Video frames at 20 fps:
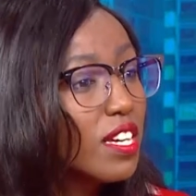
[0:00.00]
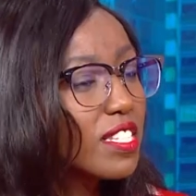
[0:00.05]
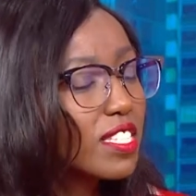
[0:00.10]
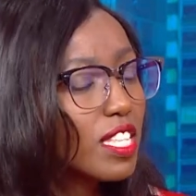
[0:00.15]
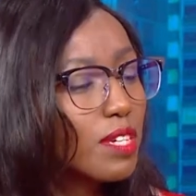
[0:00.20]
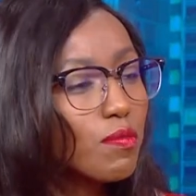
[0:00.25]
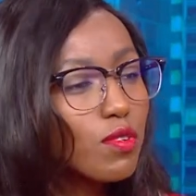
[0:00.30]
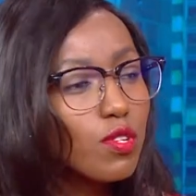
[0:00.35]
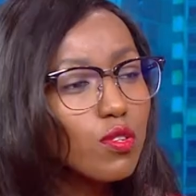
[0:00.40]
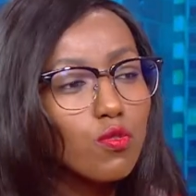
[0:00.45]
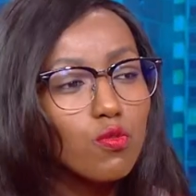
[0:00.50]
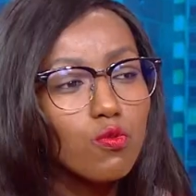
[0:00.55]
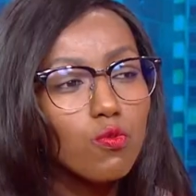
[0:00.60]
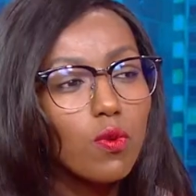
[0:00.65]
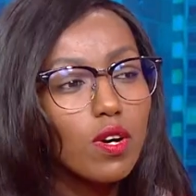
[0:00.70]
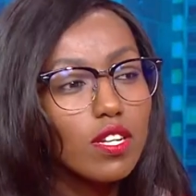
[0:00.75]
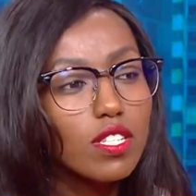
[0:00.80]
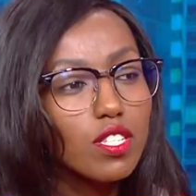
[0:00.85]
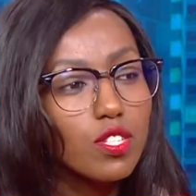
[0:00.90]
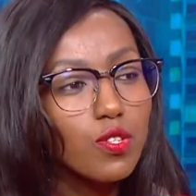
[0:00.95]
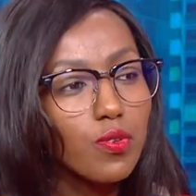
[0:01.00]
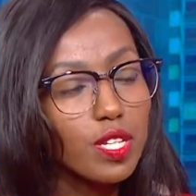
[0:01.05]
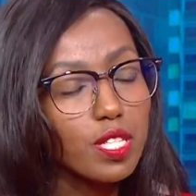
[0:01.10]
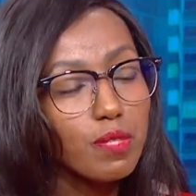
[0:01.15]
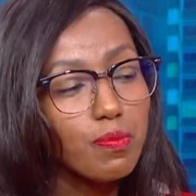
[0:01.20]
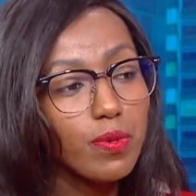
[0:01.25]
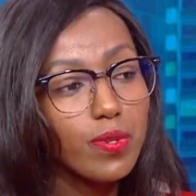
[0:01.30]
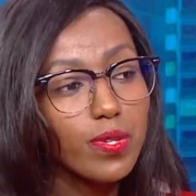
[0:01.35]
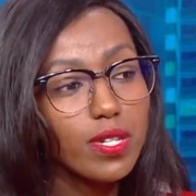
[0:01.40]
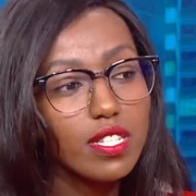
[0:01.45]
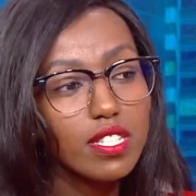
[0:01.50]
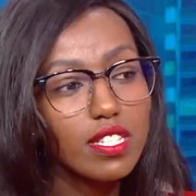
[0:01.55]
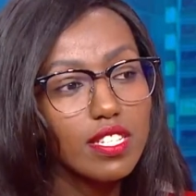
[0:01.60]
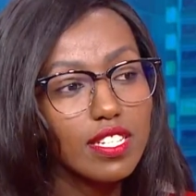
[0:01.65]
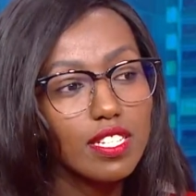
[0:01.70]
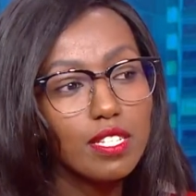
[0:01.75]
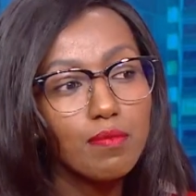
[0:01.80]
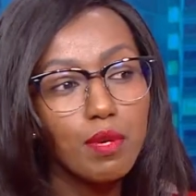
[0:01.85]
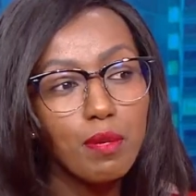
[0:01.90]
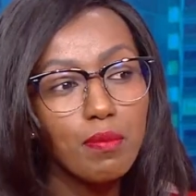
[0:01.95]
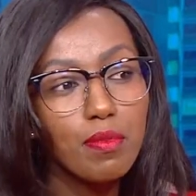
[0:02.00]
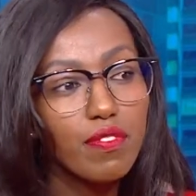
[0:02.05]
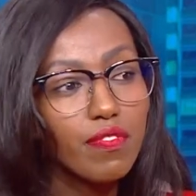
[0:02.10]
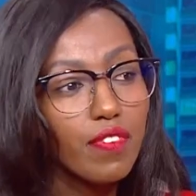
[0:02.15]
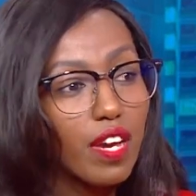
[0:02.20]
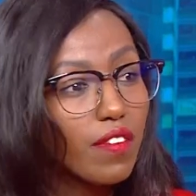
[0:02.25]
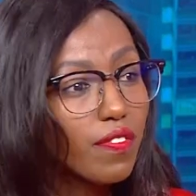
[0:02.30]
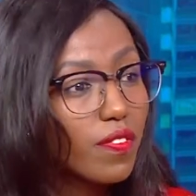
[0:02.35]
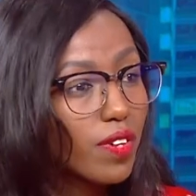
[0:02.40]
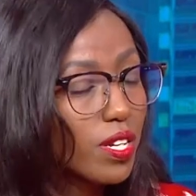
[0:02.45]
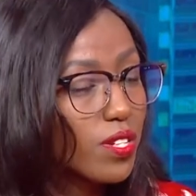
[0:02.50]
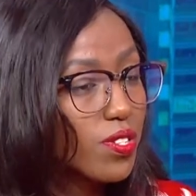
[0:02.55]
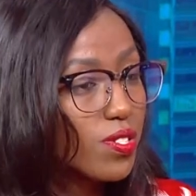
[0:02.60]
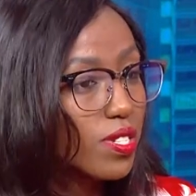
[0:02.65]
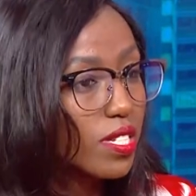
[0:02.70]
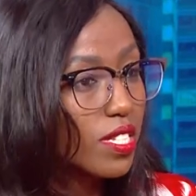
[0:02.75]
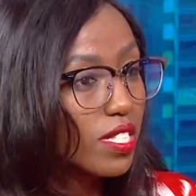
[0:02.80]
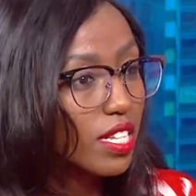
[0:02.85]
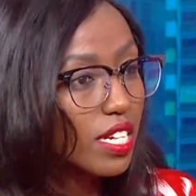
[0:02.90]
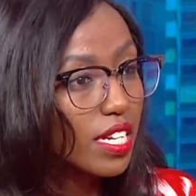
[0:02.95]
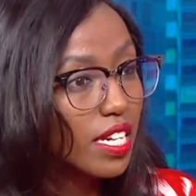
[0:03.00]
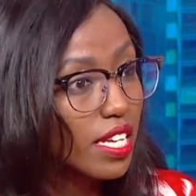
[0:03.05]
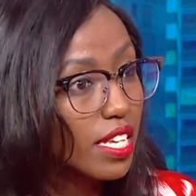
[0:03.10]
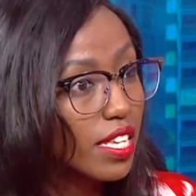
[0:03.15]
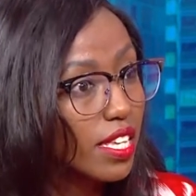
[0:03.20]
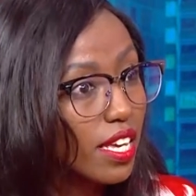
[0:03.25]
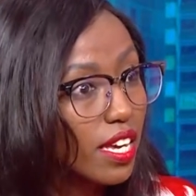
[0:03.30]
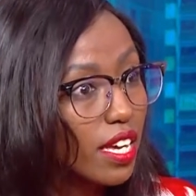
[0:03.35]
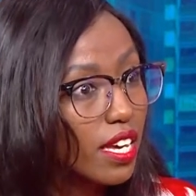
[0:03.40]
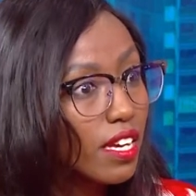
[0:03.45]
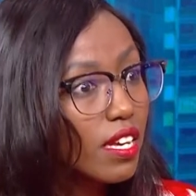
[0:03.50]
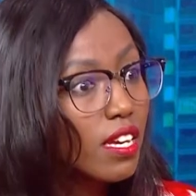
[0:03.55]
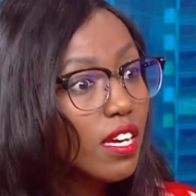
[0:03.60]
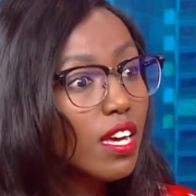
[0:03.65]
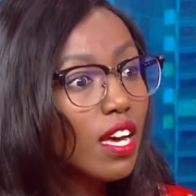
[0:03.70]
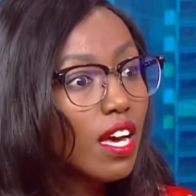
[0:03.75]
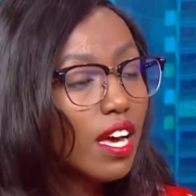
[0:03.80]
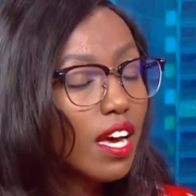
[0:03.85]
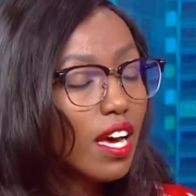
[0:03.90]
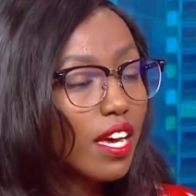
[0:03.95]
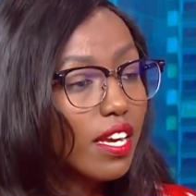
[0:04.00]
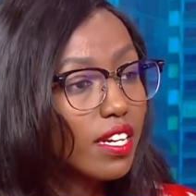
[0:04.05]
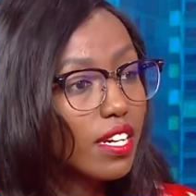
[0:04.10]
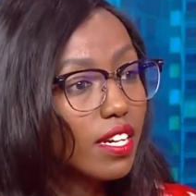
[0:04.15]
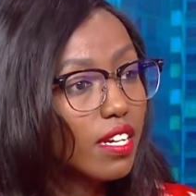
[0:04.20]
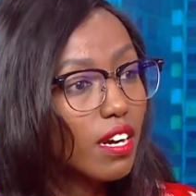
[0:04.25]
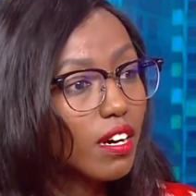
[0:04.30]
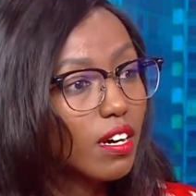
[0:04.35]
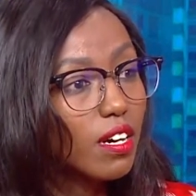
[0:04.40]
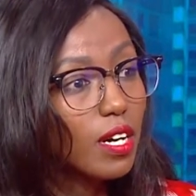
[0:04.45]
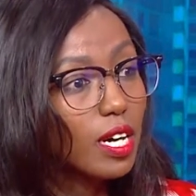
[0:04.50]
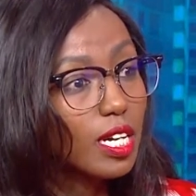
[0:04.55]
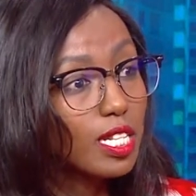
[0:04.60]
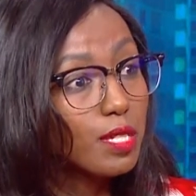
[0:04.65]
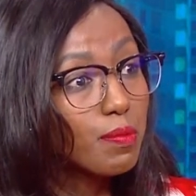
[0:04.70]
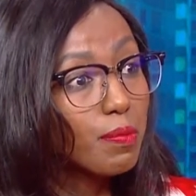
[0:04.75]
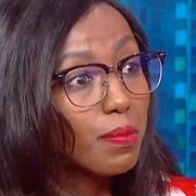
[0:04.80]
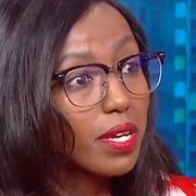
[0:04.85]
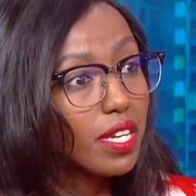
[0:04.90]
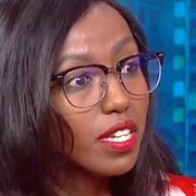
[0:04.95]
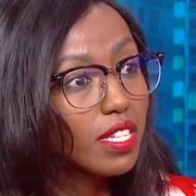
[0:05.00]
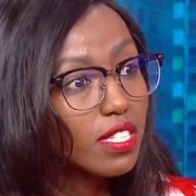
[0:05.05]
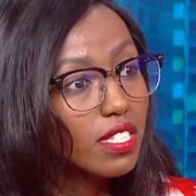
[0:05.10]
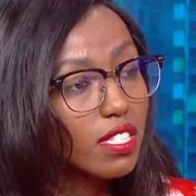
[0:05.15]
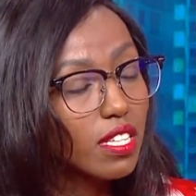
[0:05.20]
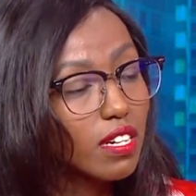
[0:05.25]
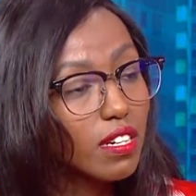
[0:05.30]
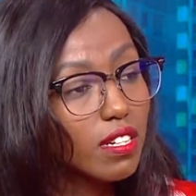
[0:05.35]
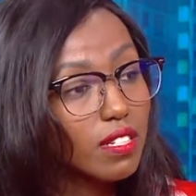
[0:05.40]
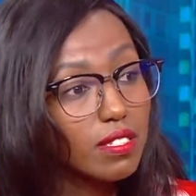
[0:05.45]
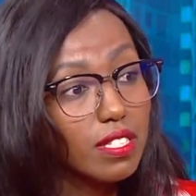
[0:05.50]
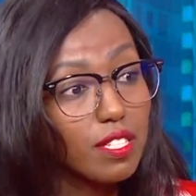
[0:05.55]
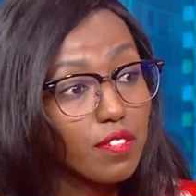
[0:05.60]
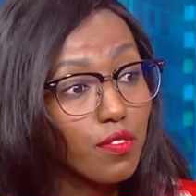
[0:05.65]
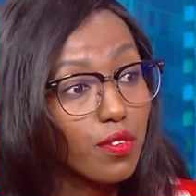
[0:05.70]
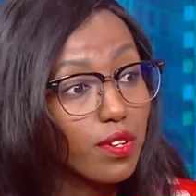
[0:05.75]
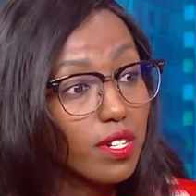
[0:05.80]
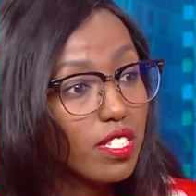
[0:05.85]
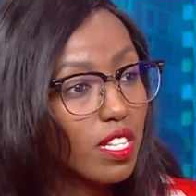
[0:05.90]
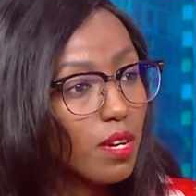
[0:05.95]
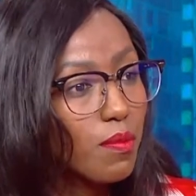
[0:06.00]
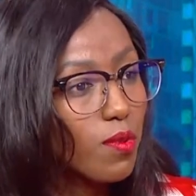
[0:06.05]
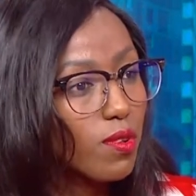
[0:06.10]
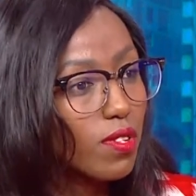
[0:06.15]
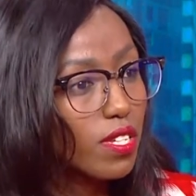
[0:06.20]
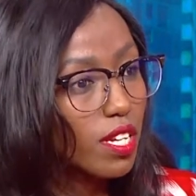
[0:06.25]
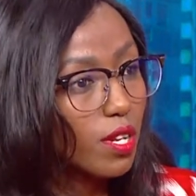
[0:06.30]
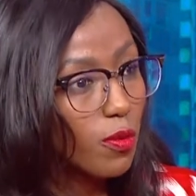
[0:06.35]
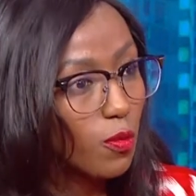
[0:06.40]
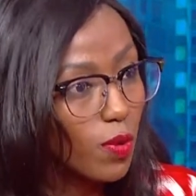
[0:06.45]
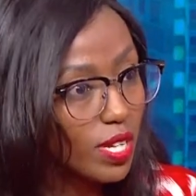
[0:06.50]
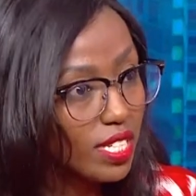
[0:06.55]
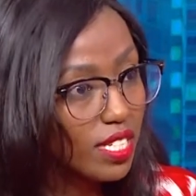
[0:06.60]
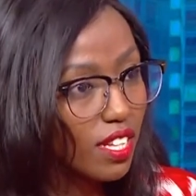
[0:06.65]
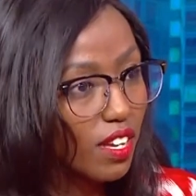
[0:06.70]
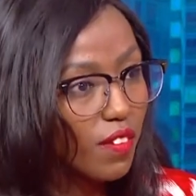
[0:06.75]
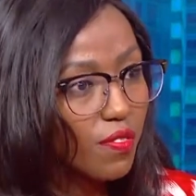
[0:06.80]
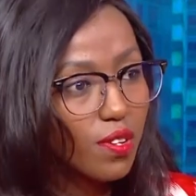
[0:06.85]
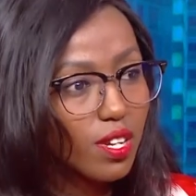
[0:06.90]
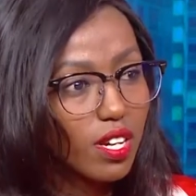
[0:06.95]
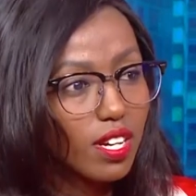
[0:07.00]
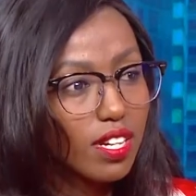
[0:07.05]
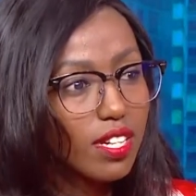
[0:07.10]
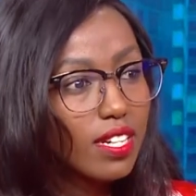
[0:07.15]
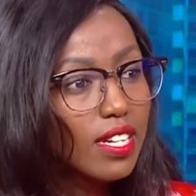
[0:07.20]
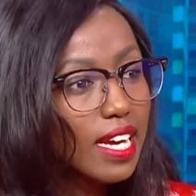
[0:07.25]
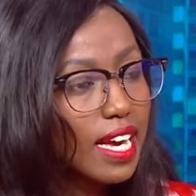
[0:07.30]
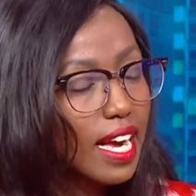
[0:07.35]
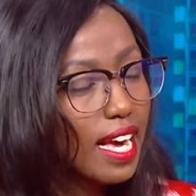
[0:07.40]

someone who wants to experience just maybe five countries in a year in uh, a space, uh, say for example in West Africa,